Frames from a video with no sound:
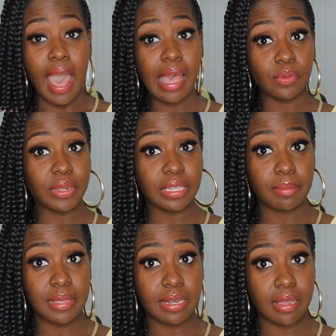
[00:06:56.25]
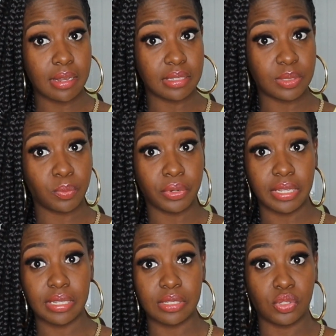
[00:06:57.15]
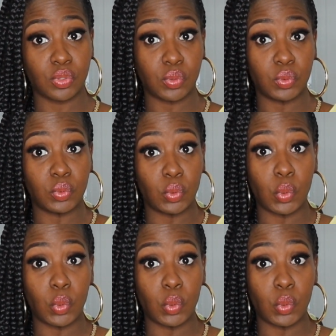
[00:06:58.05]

I recommend knotless braids to